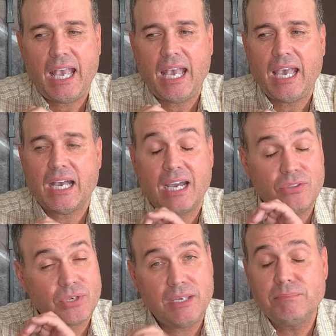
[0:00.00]
and
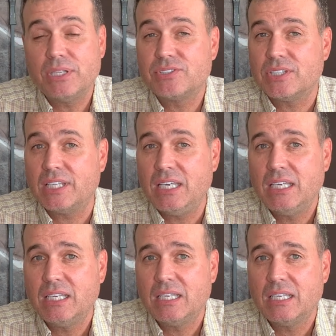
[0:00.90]
either implicitly,
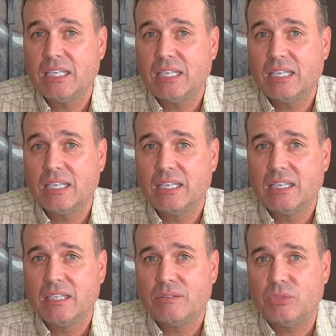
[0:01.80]

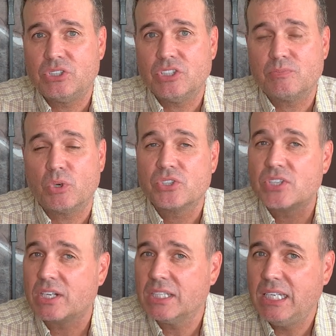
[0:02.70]
which is more
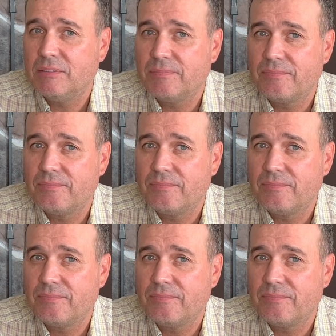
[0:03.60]
subtly,